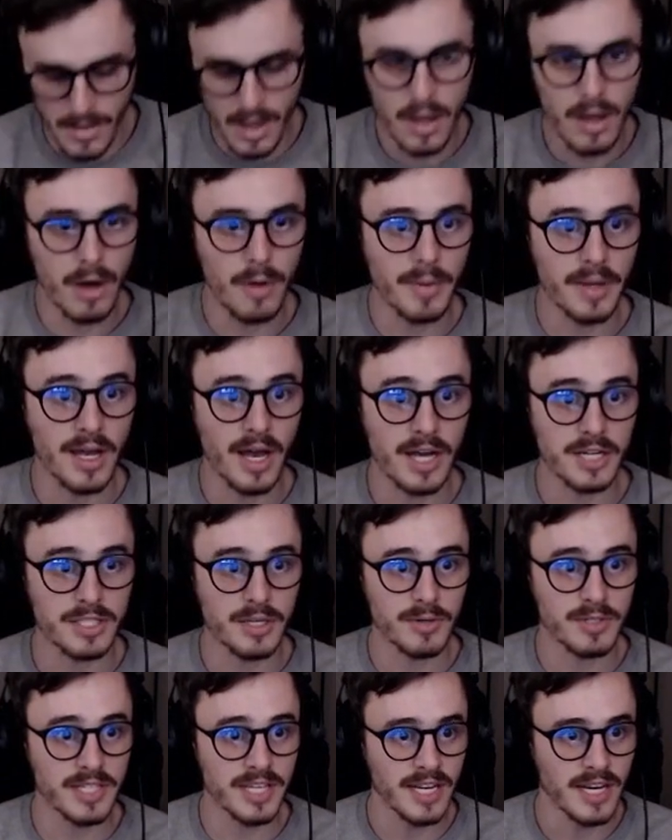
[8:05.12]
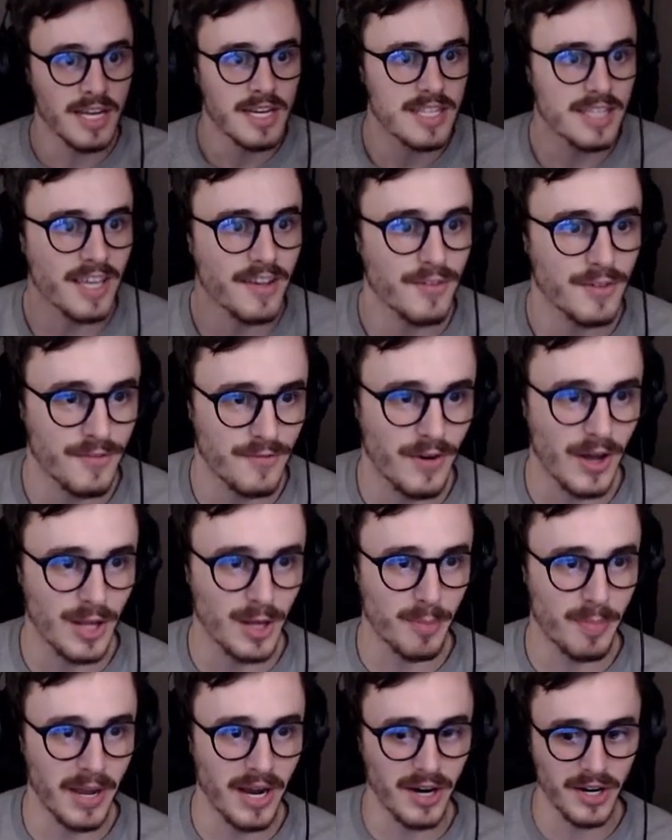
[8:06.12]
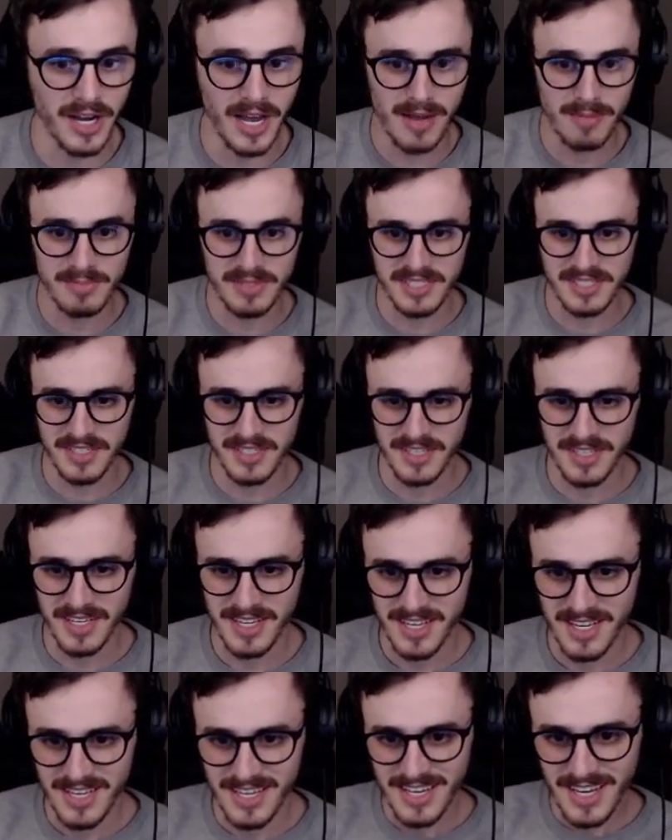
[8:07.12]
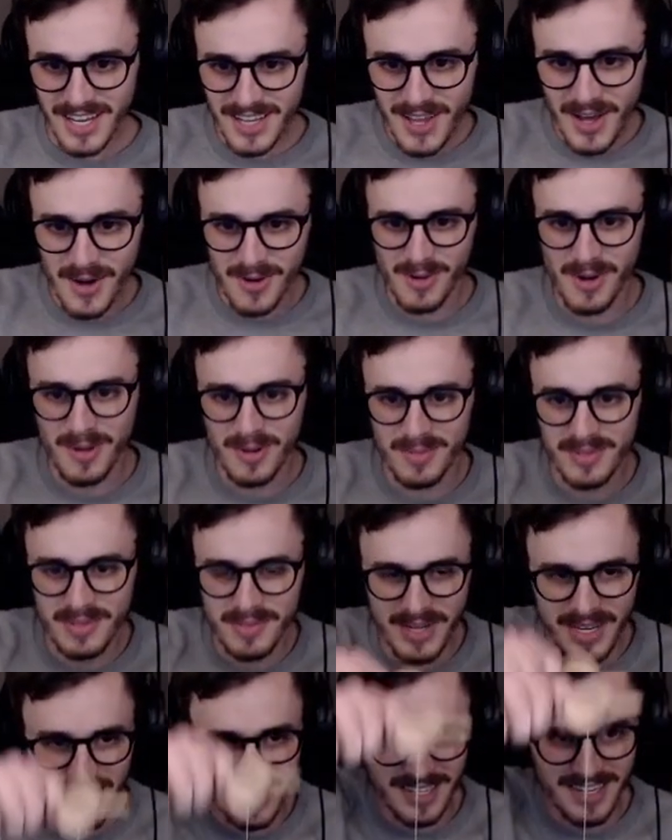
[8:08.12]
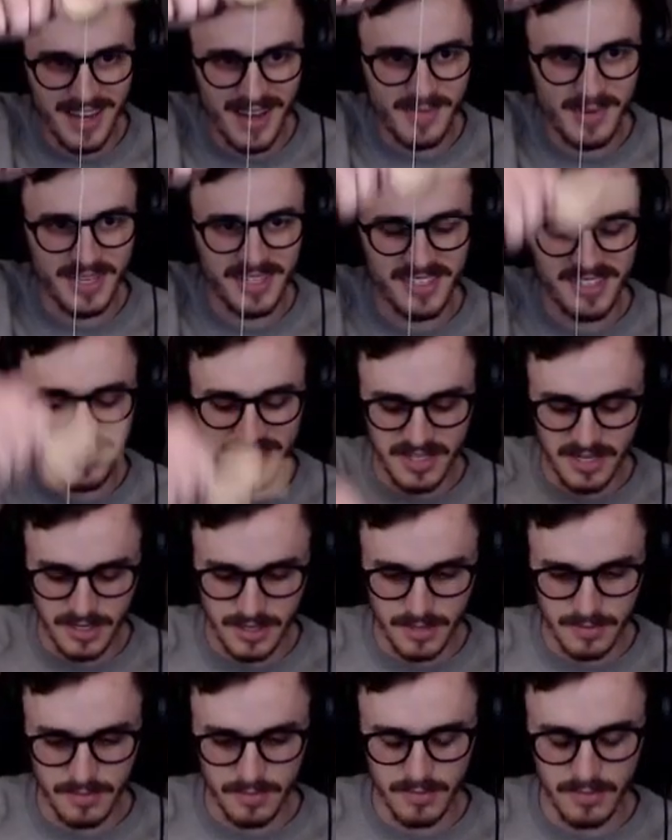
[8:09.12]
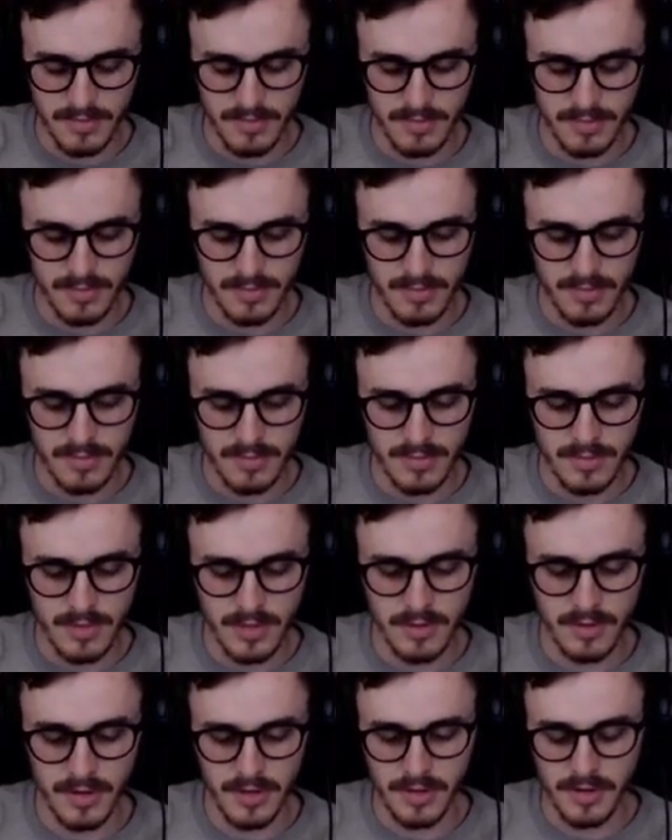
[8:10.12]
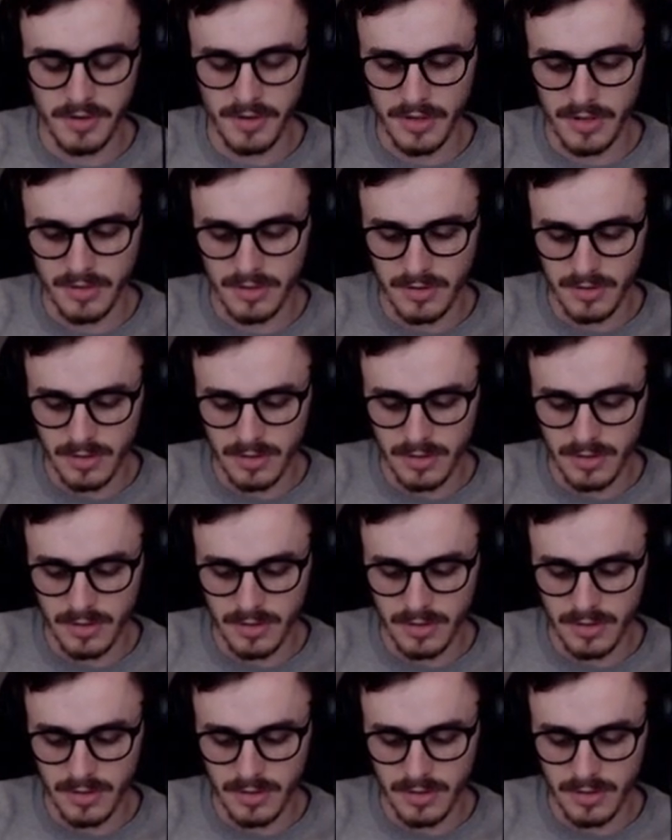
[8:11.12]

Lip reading: Oh my gosh, that was it. Thank you for the follow, Pear Cubs. Hello, welcome to my Kendama. Here we go.